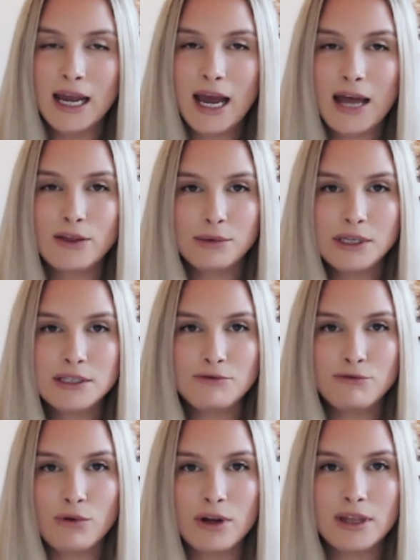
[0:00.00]
And the reason
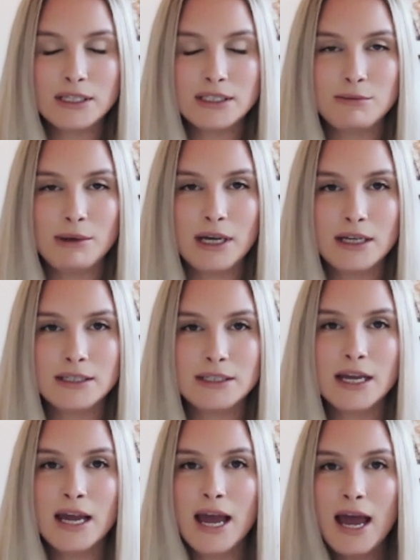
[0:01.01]
for this is because
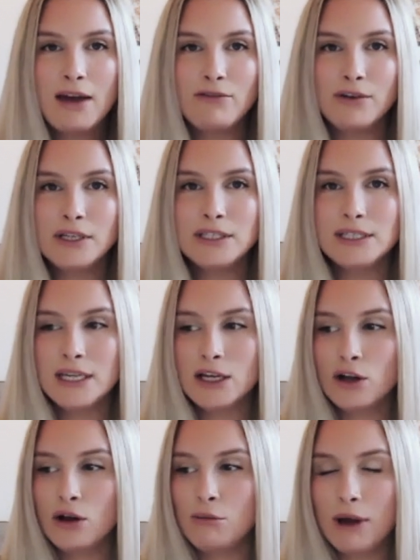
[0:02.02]
every
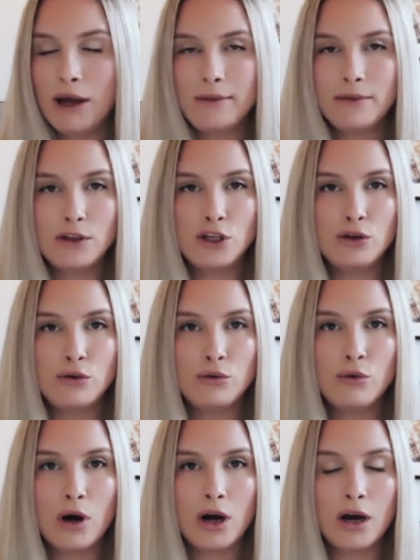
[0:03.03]
single month
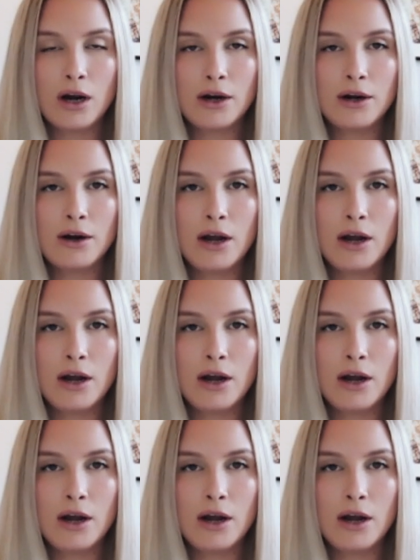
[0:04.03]
you are